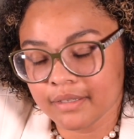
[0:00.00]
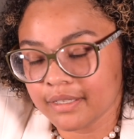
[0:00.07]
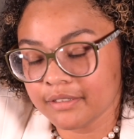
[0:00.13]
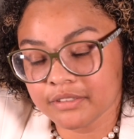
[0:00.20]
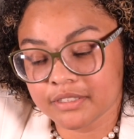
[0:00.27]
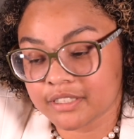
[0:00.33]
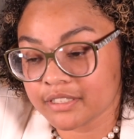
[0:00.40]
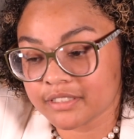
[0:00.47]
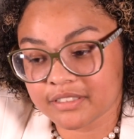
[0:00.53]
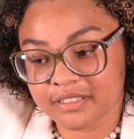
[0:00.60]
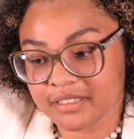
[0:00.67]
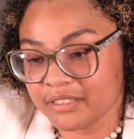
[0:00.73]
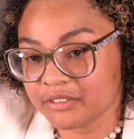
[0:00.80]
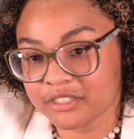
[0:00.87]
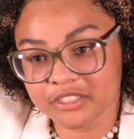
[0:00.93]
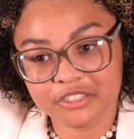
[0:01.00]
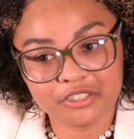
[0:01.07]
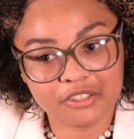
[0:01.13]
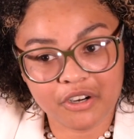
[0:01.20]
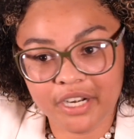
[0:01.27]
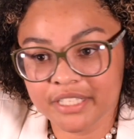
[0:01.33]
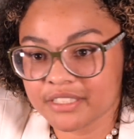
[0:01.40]
it was just
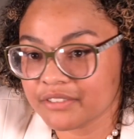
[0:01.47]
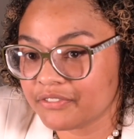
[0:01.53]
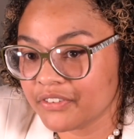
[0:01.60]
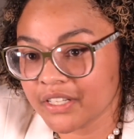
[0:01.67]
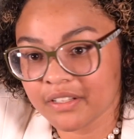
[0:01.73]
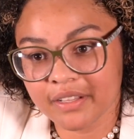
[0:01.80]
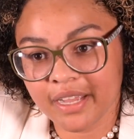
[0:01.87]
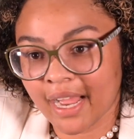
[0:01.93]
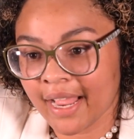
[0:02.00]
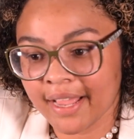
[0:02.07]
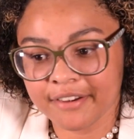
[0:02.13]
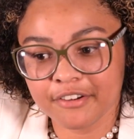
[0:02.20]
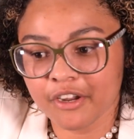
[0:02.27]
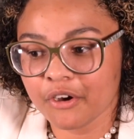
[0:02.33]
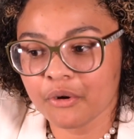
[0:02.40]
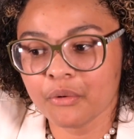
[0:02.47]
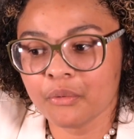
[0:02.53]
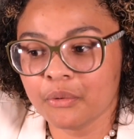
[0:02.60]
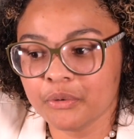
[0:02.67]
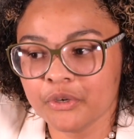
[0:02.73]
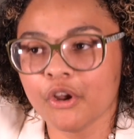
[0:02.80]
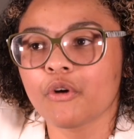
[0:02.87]
a crazy feeling. I had
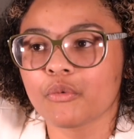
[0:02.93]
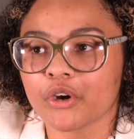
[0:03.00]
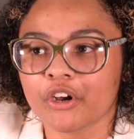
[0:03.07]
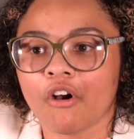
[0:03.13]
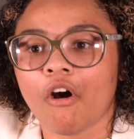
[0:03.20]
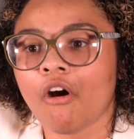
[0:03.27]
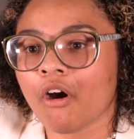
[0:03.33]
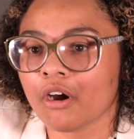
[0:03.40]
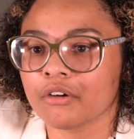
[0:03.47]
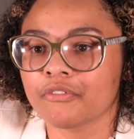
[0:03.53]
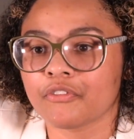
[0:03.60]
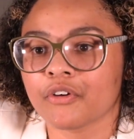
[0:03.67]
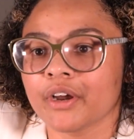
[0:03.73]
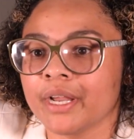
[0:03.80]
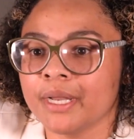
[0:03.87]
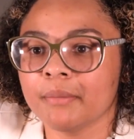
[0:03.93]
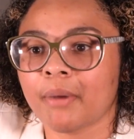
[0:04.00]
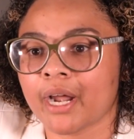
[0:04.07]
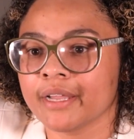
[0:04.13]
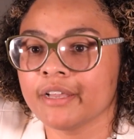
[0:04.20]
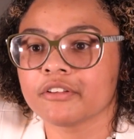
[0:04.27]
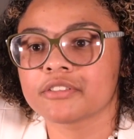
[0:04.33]
no regard for
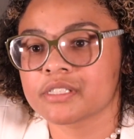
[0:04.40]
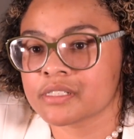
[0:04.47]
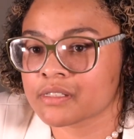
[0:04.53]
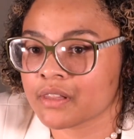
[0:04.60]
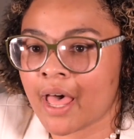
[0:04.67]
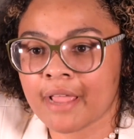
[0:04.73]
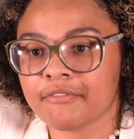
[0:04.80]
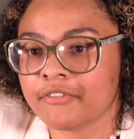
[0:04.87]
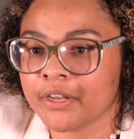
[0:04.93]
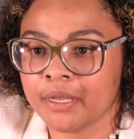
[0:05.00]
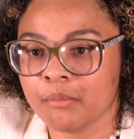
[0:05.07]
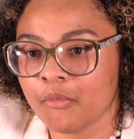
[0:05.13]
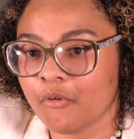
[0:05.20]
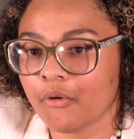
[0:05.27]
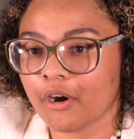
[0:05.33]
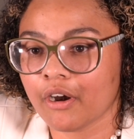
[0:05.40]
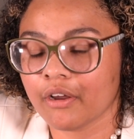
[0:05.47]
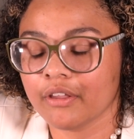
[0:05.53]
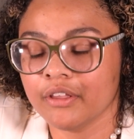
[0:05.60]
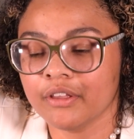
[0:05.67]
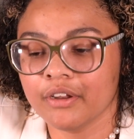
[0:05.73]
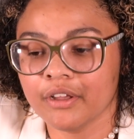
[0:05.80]
anybody else's life anymore.
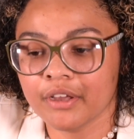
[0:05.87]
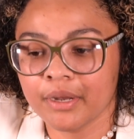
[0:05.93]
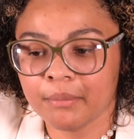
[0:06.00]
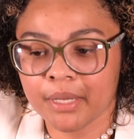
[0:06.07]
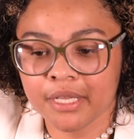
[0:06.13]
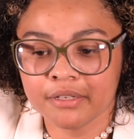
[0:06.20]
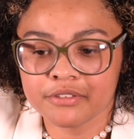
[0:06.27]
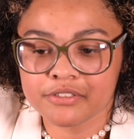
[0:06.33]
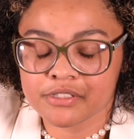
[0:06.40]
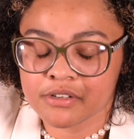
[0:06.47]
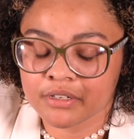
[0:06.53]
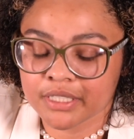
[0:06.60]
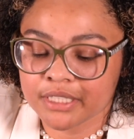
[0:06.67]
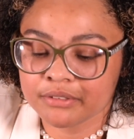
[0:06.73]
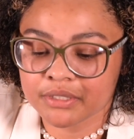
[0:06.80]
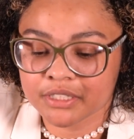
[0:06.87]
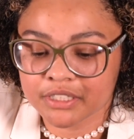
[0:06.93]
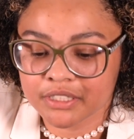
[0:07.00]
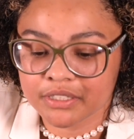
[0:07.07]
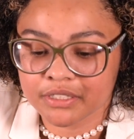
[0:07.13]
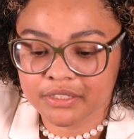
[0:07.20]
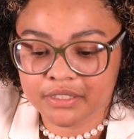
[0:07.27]
You know what I mean? So it was
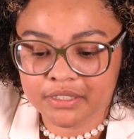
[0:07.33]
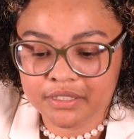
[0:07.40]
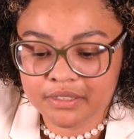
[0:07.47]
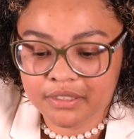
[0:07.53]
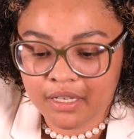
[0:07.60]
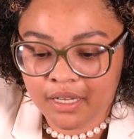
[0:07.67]
just,